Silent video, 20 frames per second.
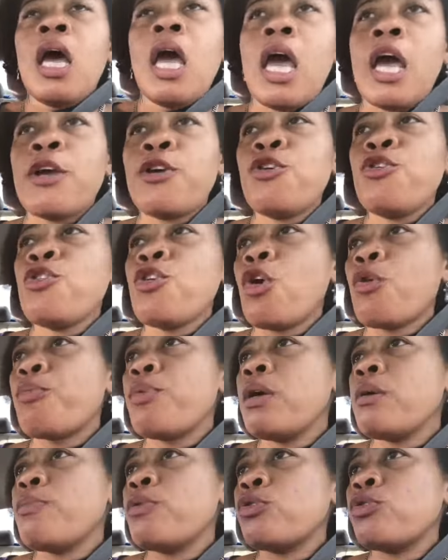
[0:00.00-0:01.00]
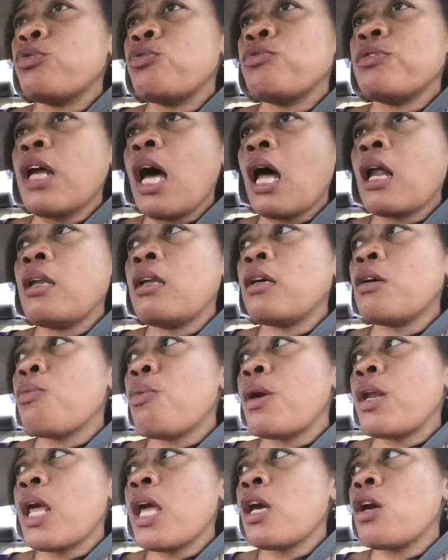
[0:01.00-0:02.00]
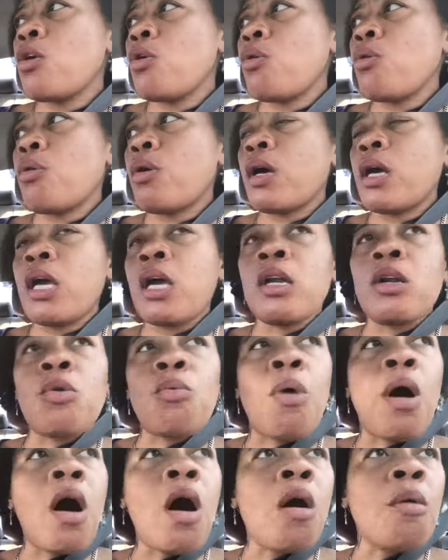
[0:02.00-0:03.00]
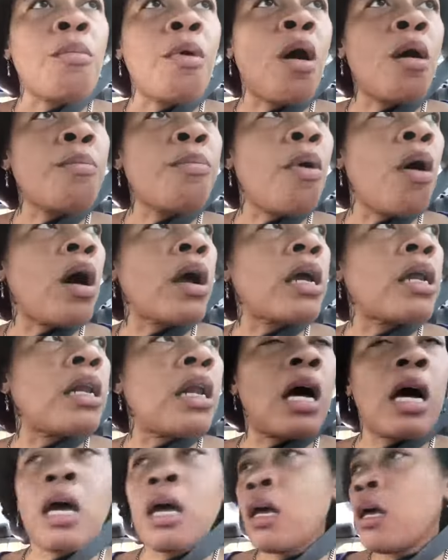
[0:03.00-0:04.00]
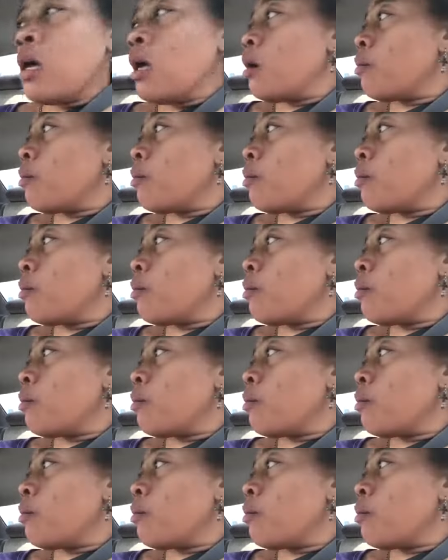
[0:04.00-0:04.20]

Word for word: And you know people do not look where they going in the Walmart parking lot